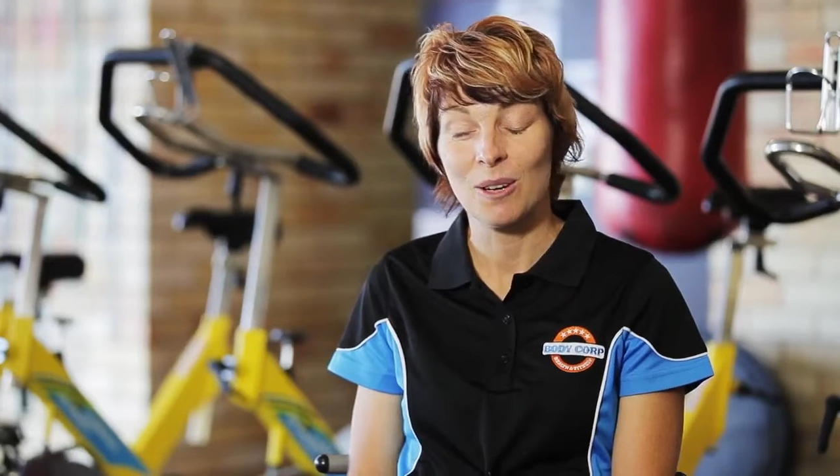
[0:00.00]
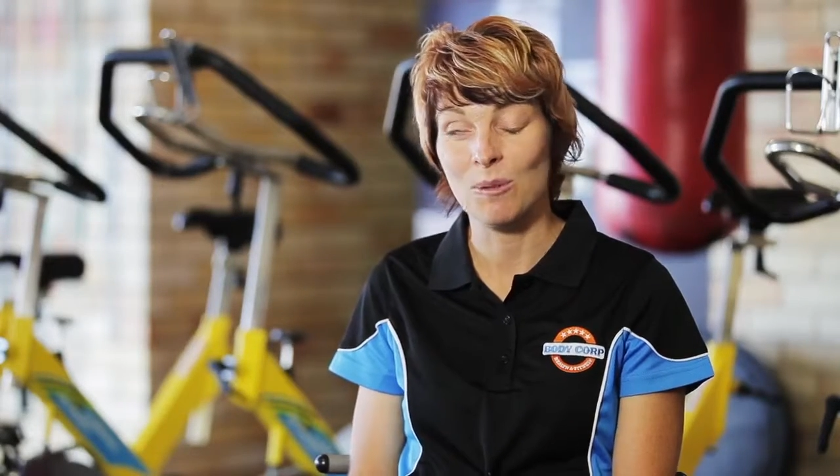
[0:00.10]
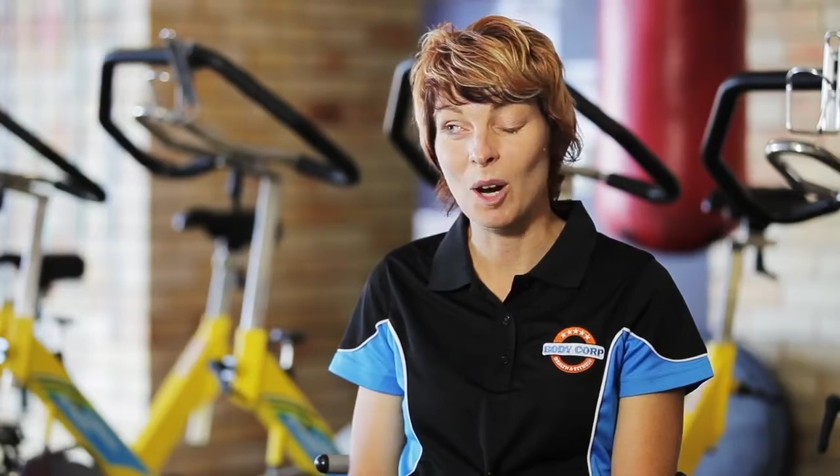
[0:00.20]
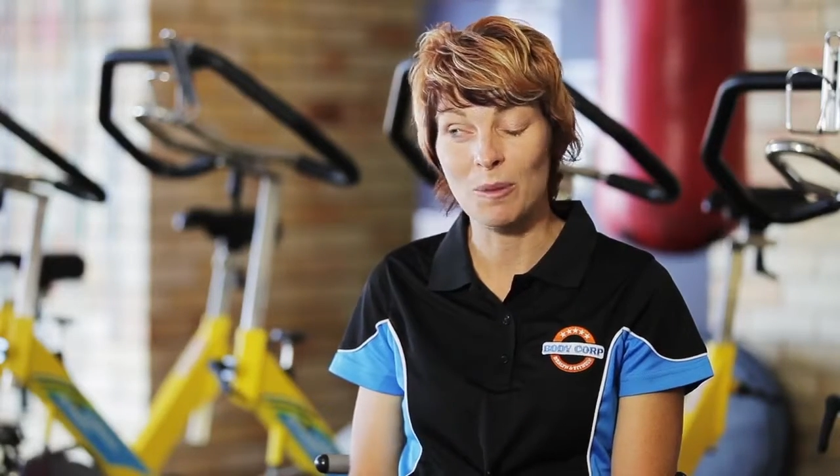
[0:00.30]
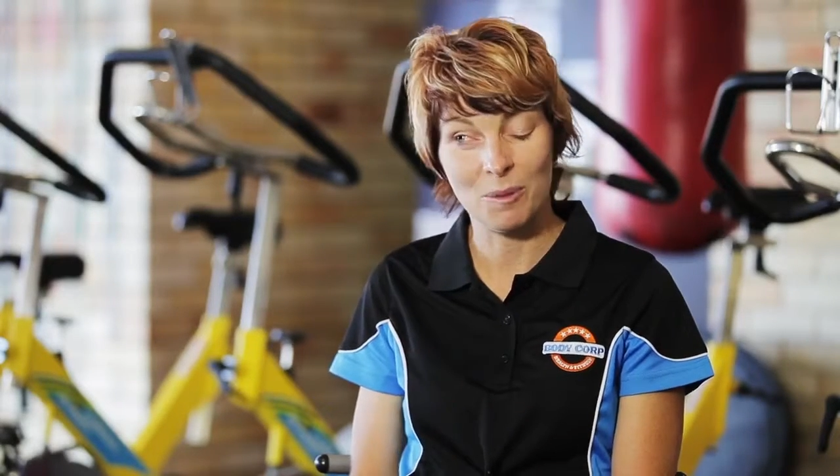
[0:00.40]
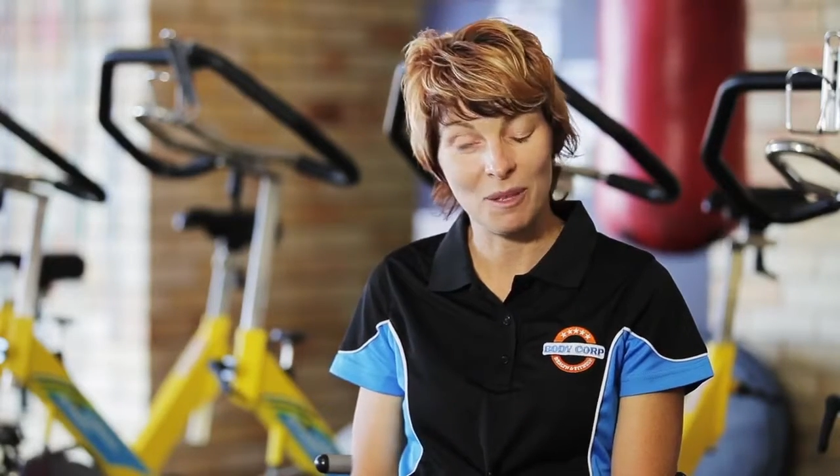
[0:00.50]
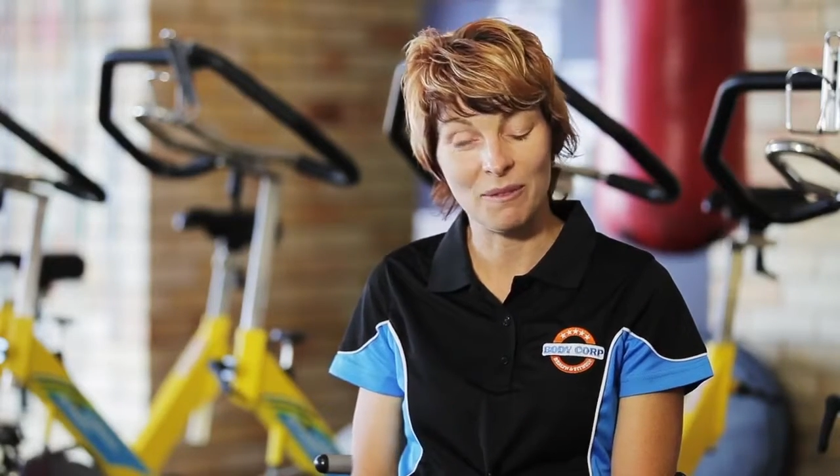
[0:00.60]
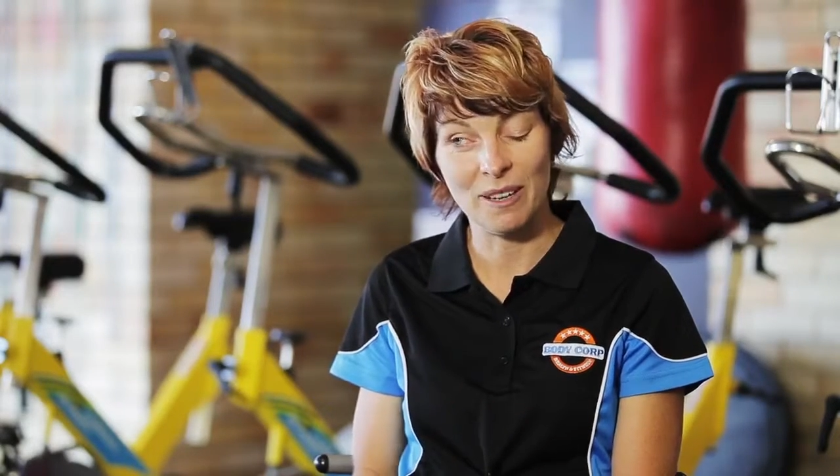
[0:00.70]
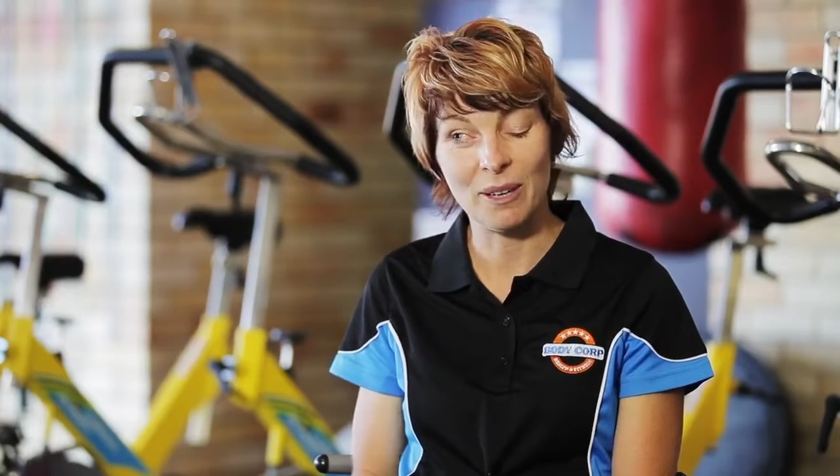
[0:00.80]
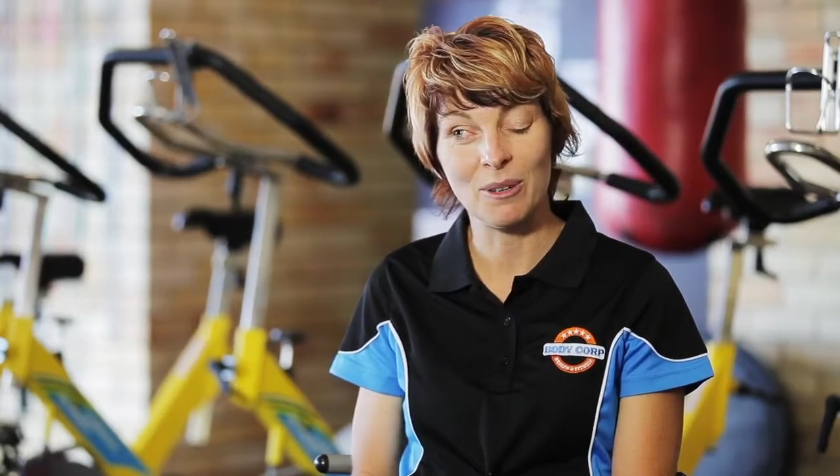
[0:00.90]
Right from the
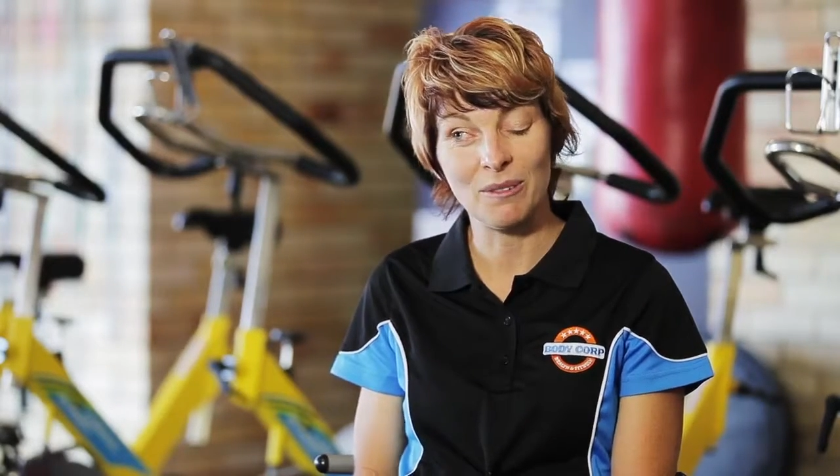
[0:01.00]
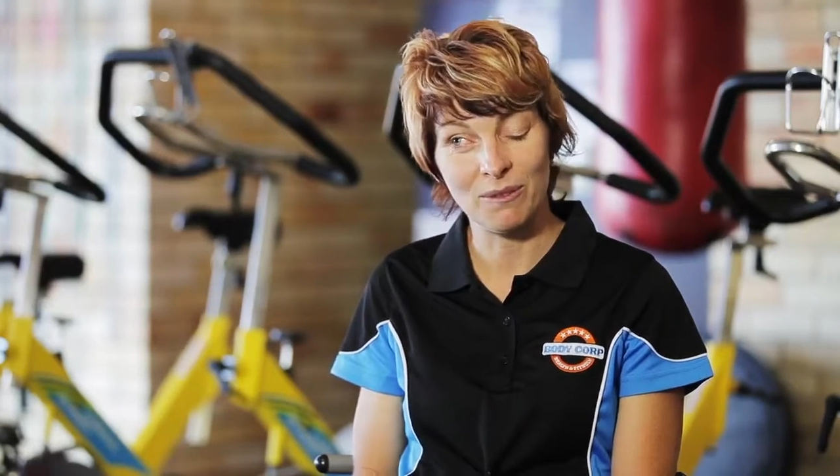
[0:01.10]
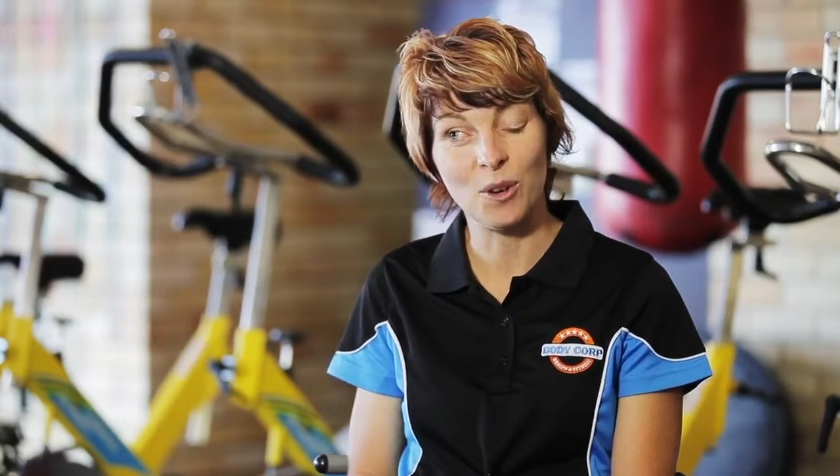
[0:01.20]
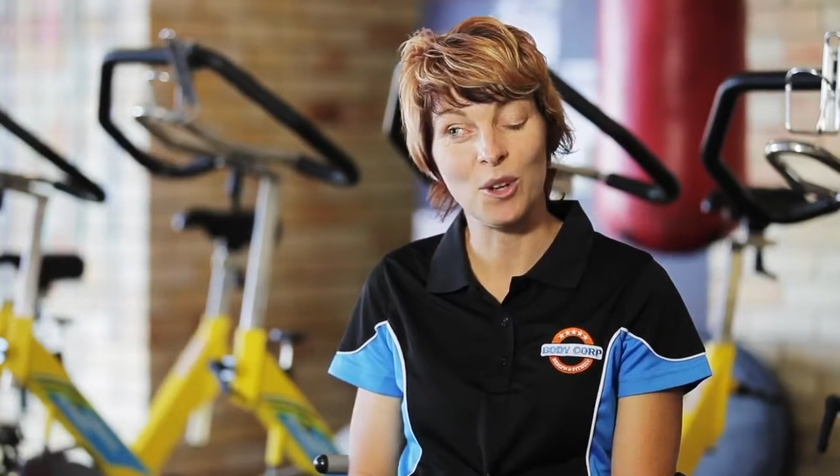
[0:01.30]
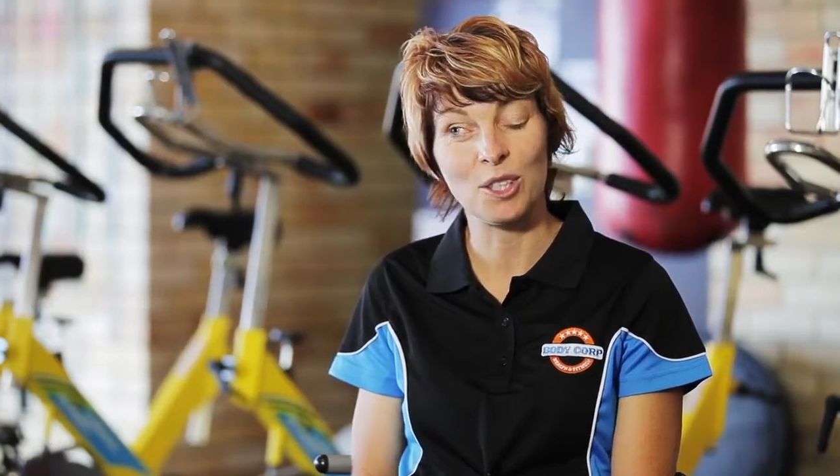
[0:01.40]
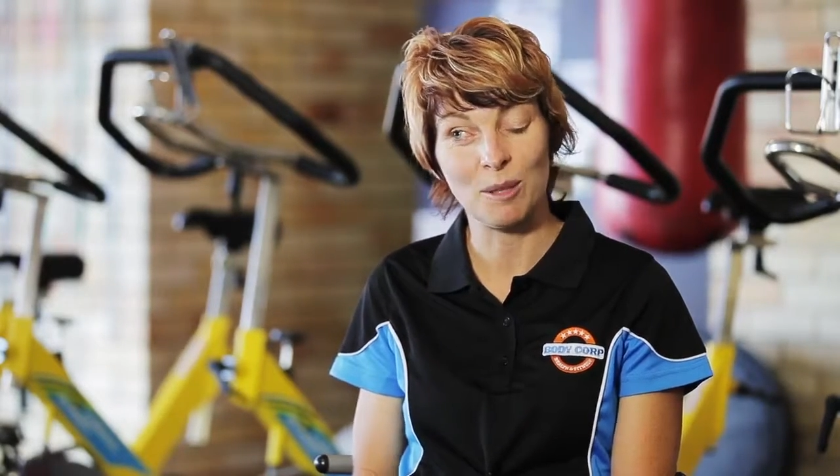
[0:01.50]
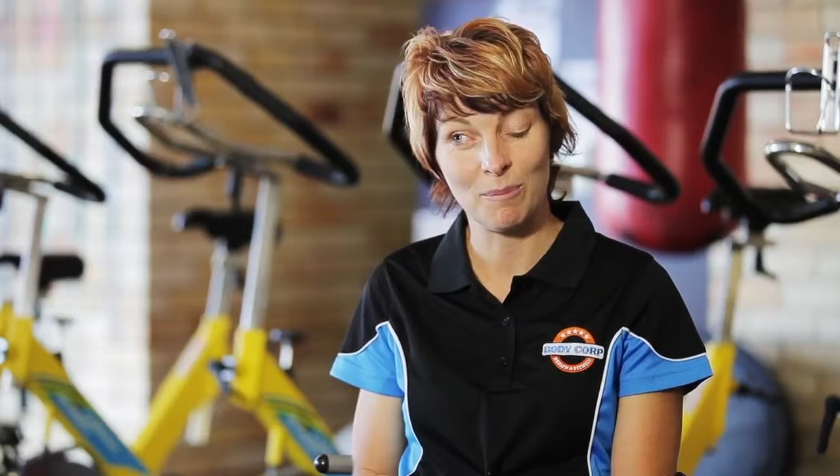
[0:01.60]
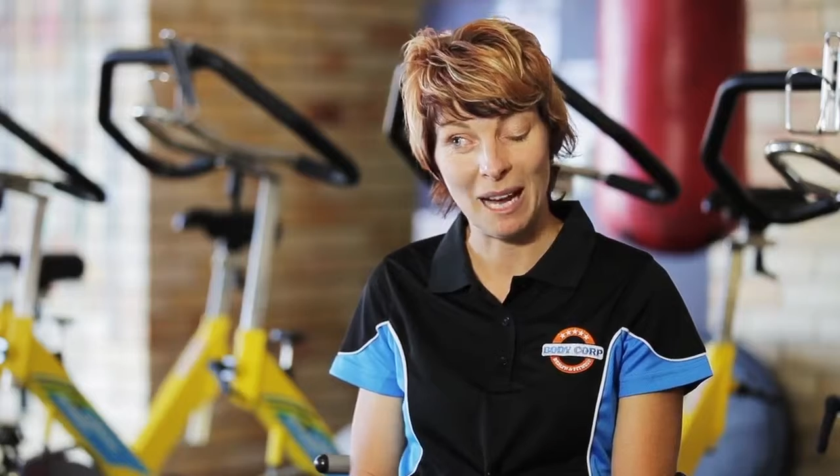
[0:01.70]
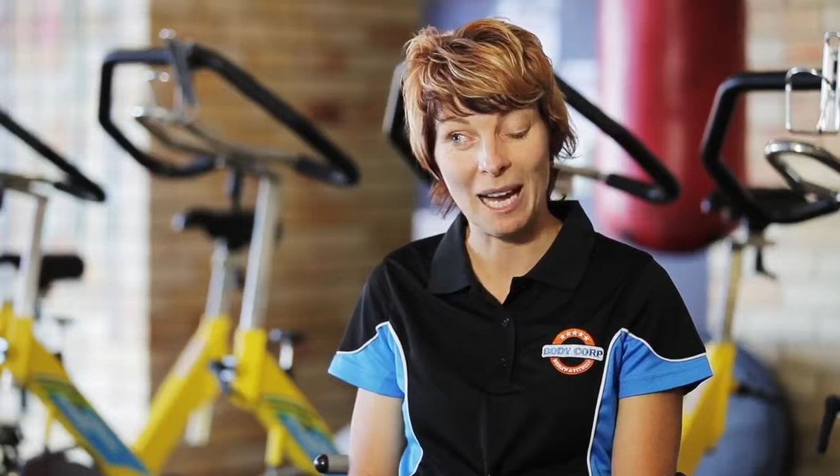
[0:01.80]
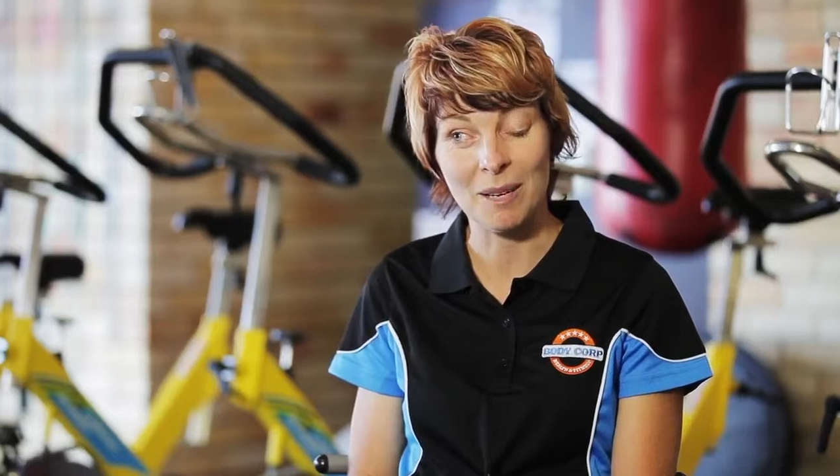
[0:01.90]
very first
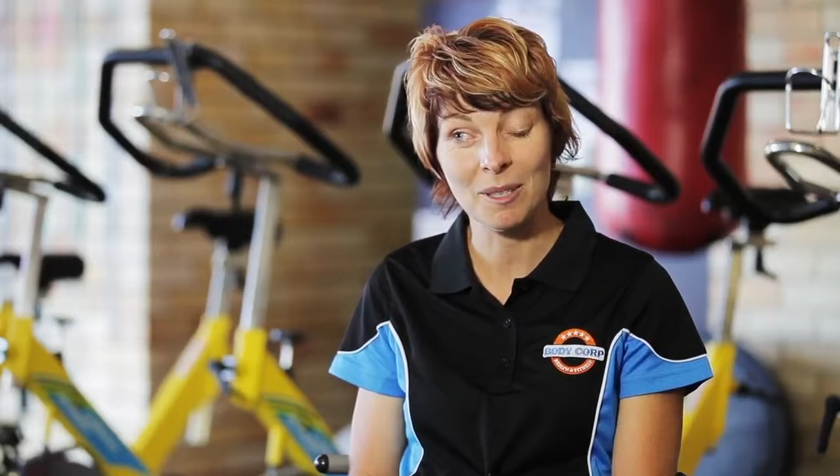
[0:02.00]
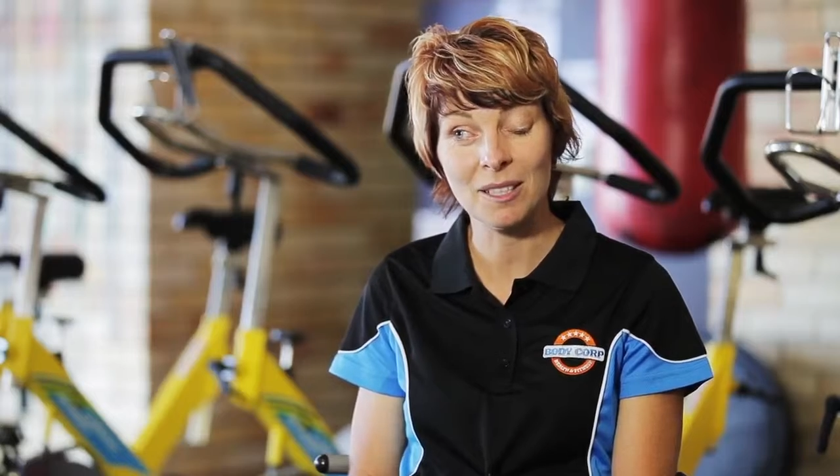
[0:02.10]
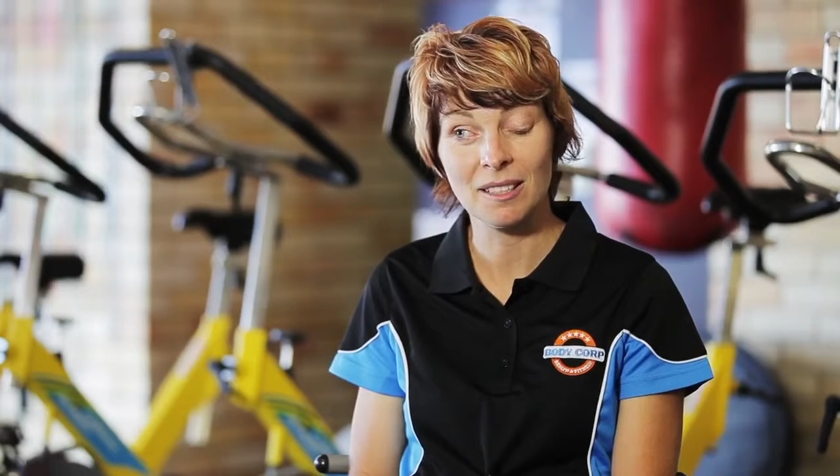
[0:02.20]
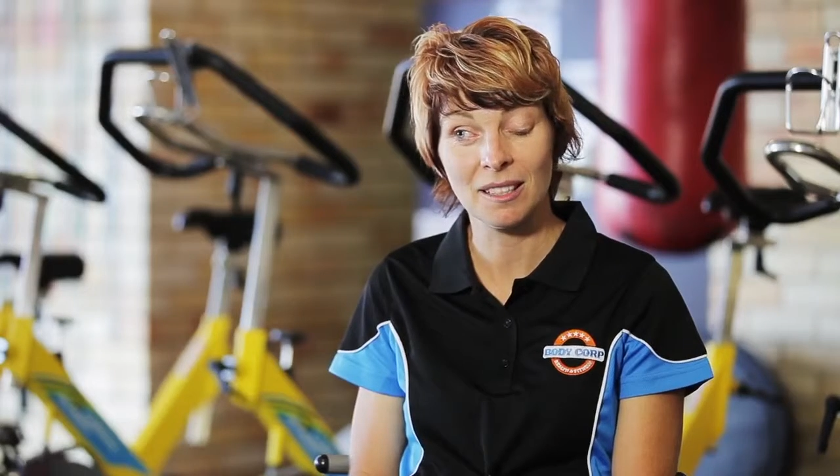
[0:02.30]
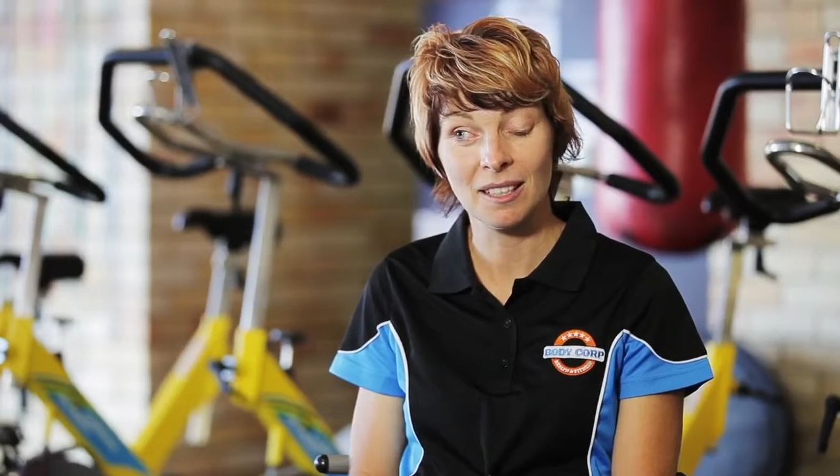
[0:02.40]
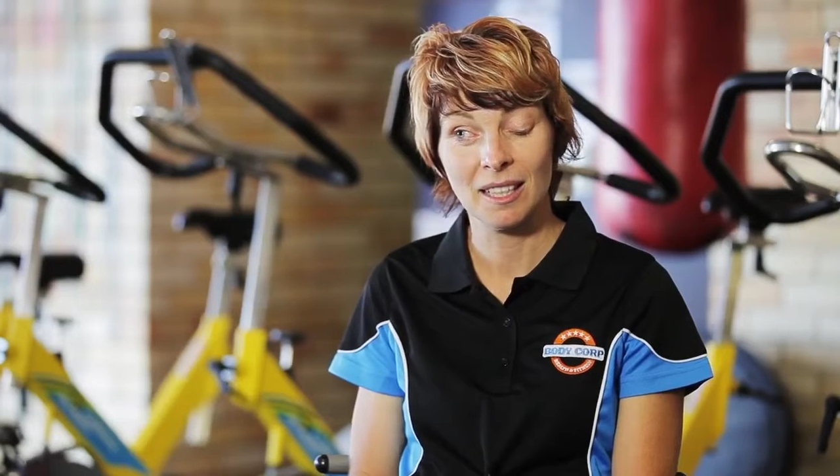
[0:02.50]
payment,